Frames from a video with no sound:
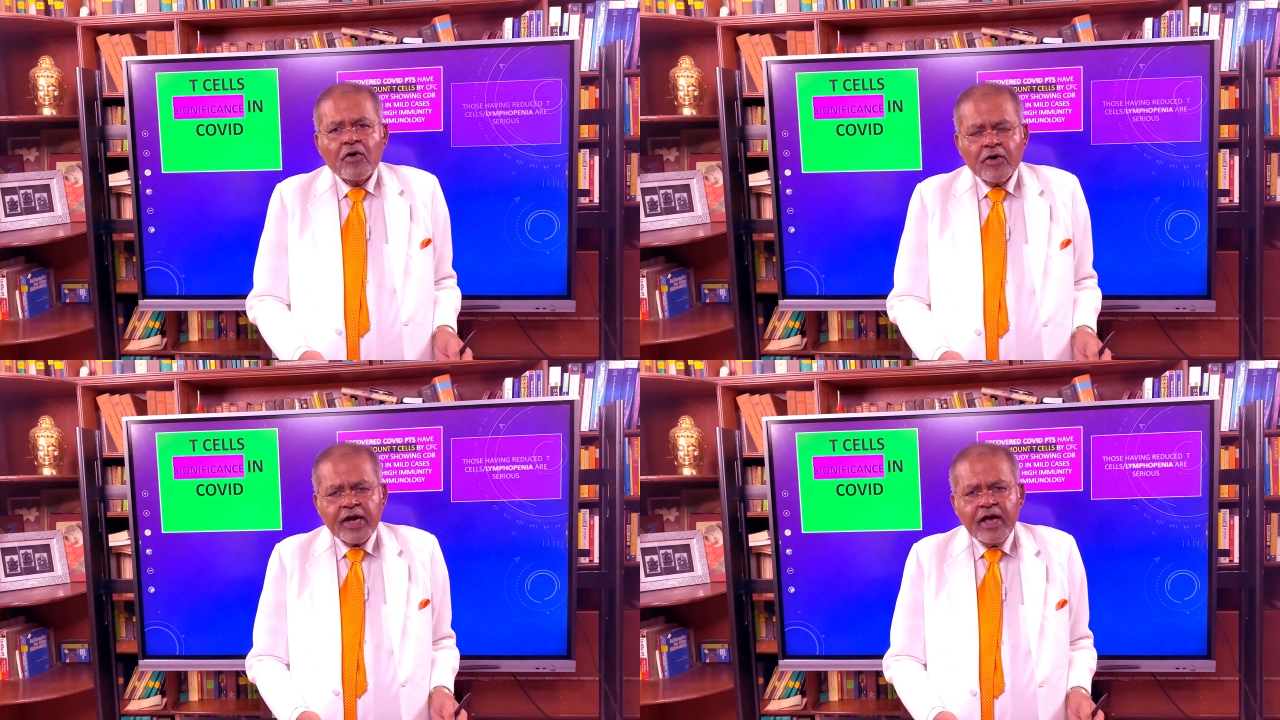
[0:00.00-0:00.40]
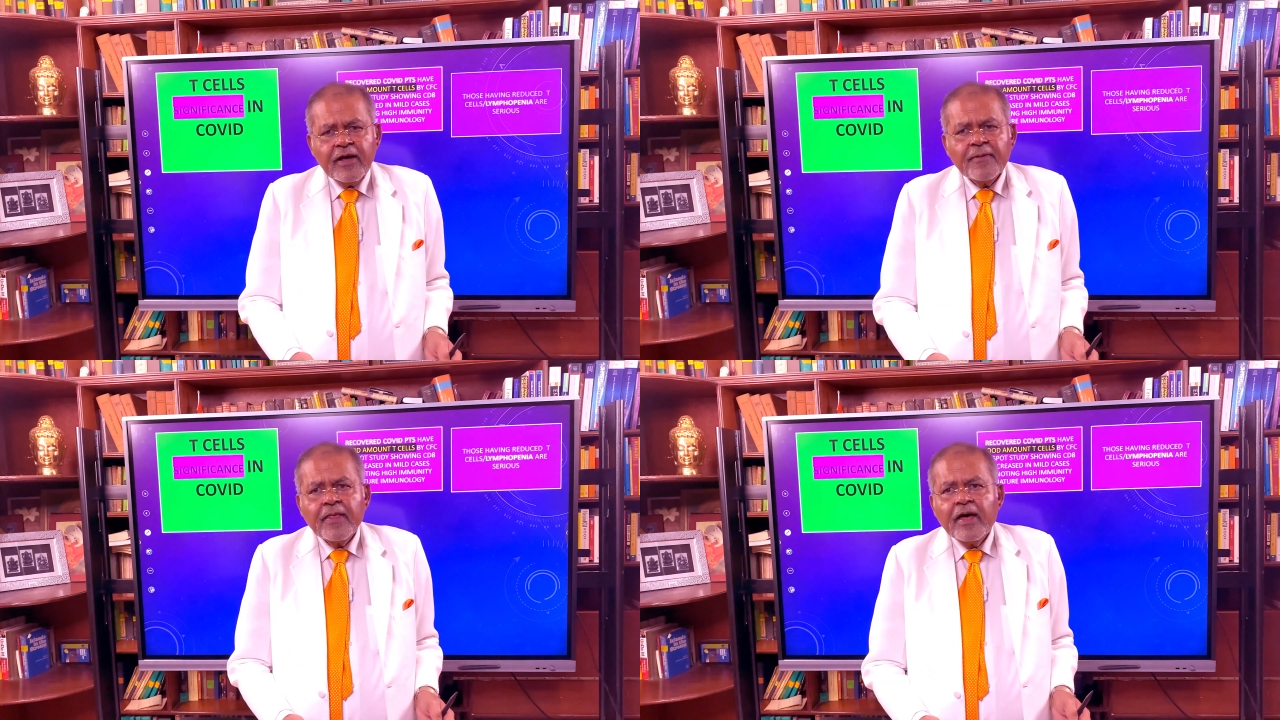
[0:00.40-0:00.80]
Okay,
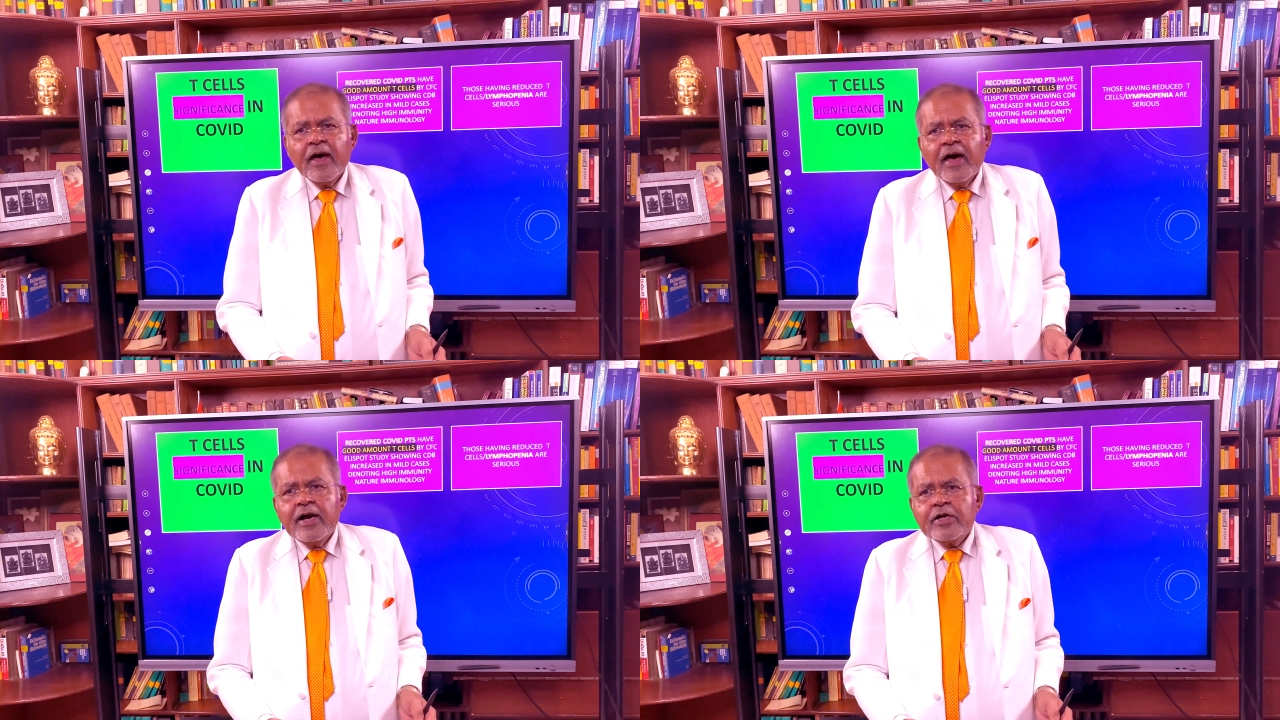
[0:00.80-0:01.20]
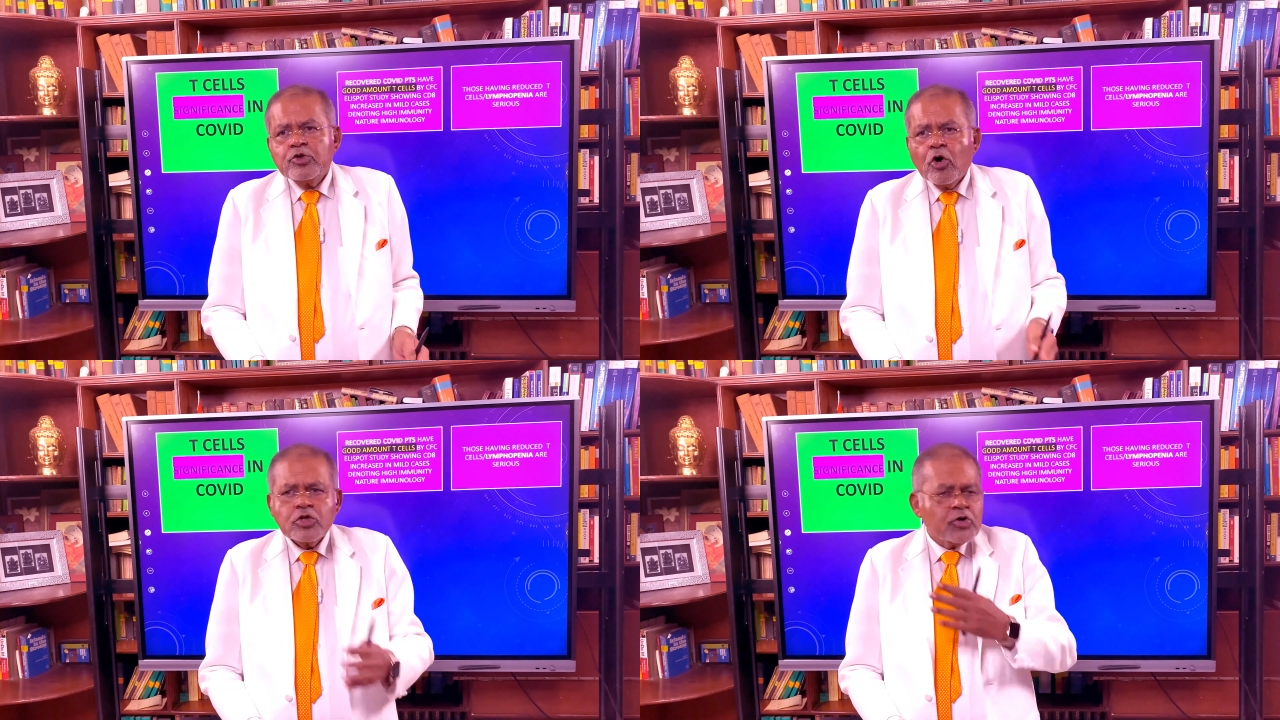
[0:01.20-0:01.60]

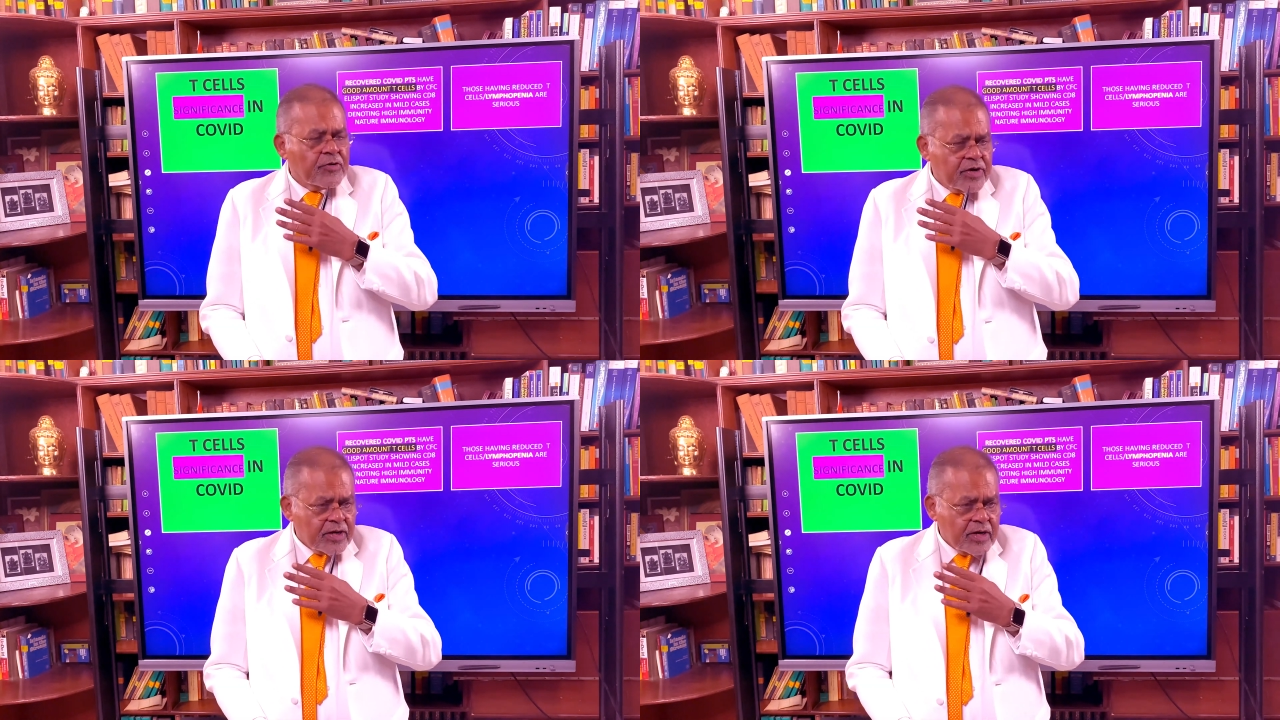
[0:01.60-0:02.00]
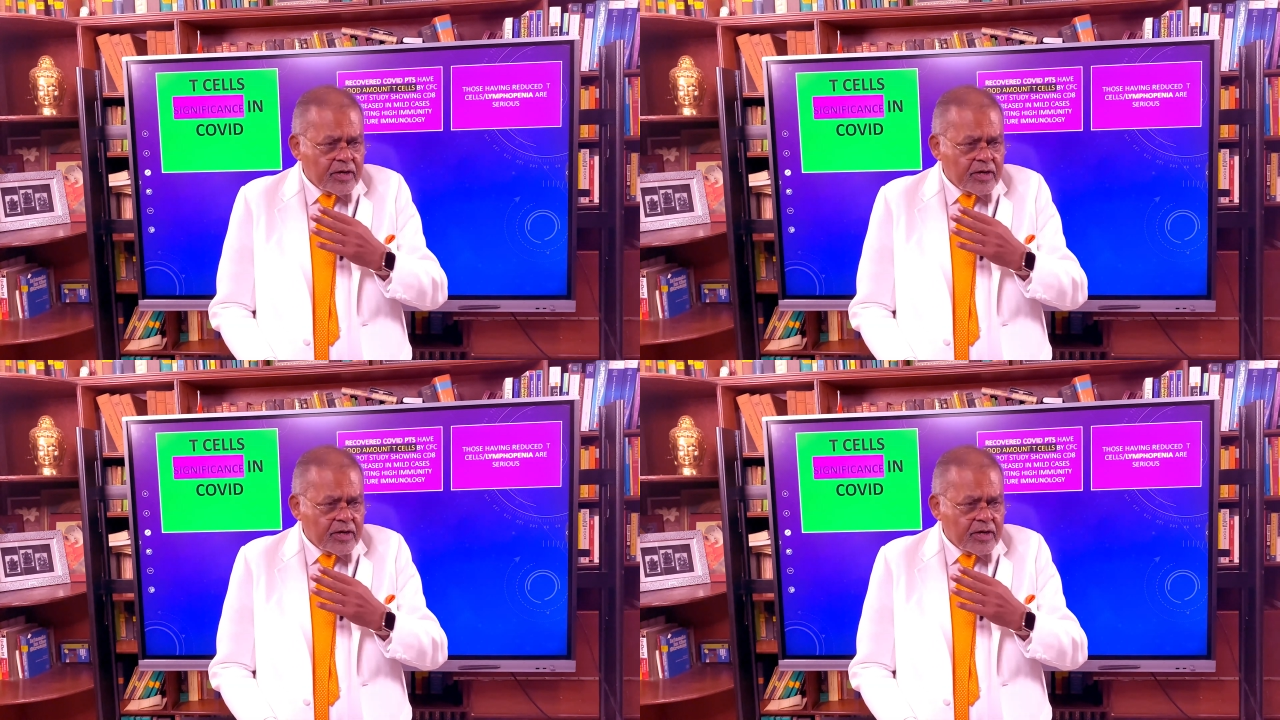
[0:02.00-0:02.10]
those having